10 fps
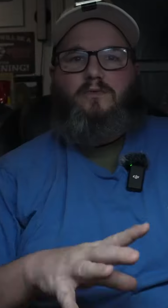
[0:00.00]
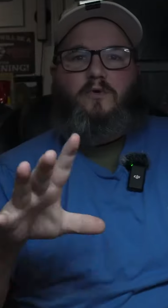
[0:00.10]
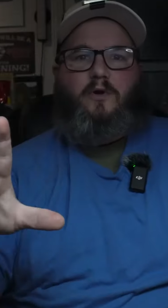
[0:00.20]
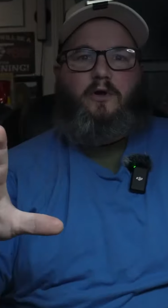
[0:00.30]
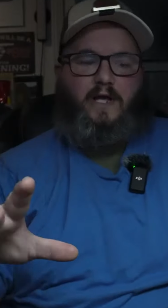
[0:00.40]
What's
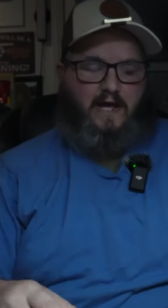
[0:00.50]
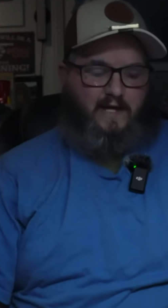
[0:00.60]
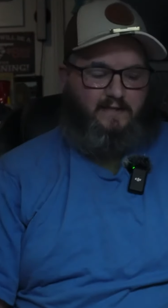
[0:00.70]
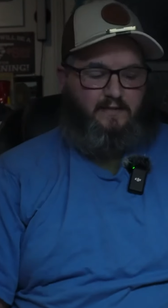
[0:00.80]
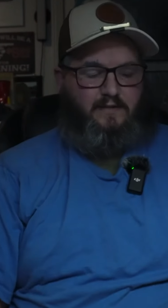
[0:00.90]
going on,
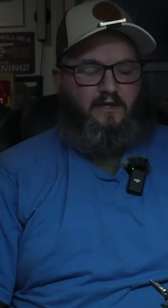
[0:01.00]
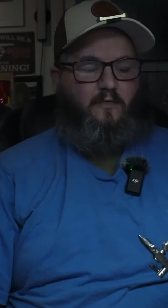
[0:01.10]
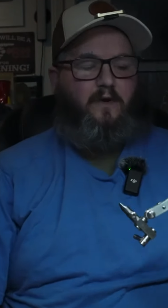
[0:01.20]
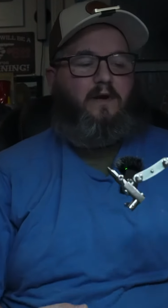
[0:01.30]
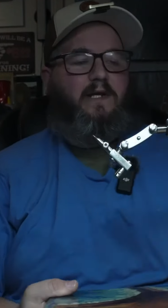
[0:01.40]
guys? So
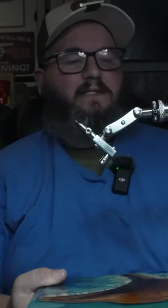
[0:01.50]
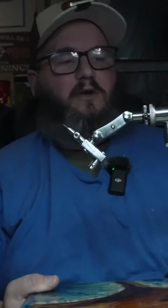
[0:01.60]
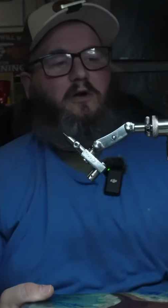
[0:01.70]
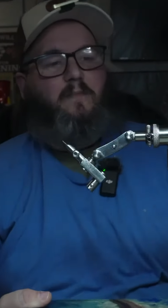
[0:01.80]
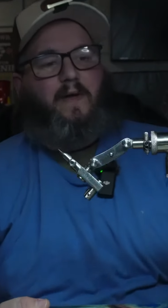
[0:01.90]
we're going to
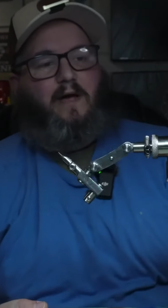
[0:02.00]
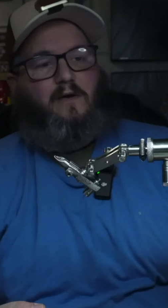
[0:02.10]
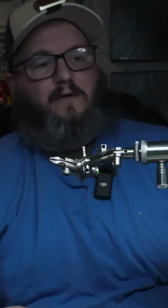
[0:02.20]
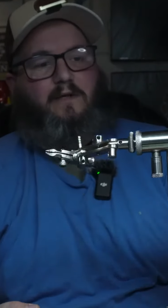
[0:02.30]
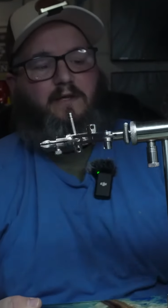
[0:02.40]
talk
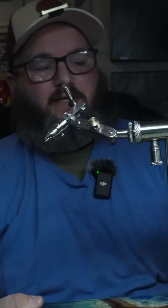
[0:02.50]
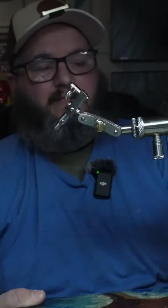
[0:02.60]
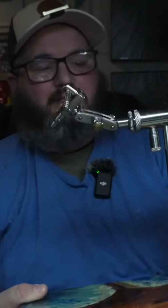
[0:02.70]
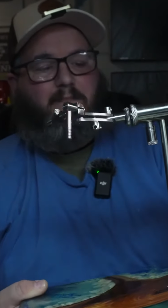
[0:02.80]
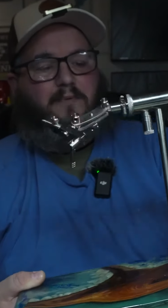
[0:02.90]
about
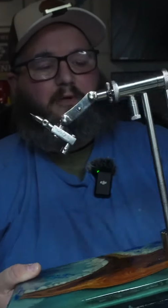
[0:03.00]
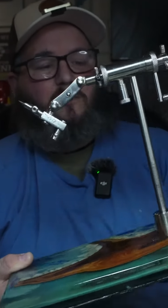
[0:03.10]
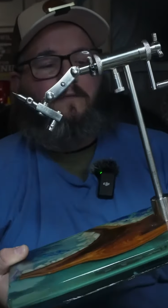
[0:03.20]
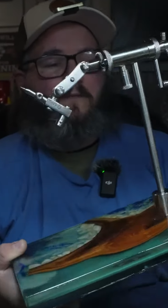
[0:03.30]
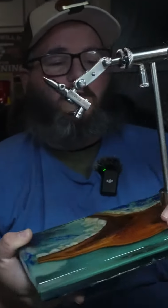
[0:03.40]
this
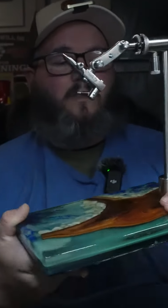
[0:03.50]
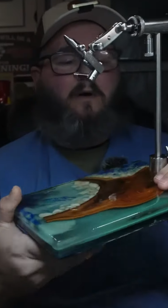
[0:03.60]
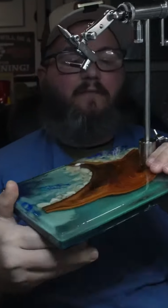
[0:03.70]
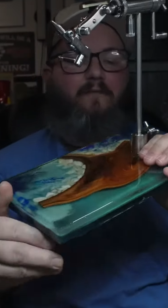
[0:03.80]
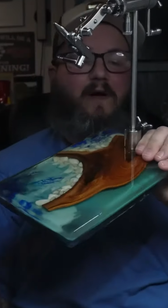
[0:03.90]
beautiful
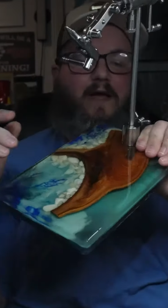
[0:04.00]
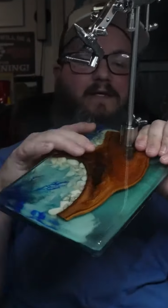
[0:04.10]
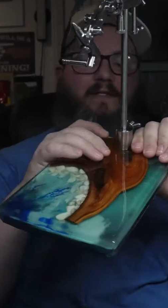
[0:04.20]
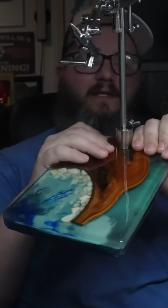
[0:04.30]
vise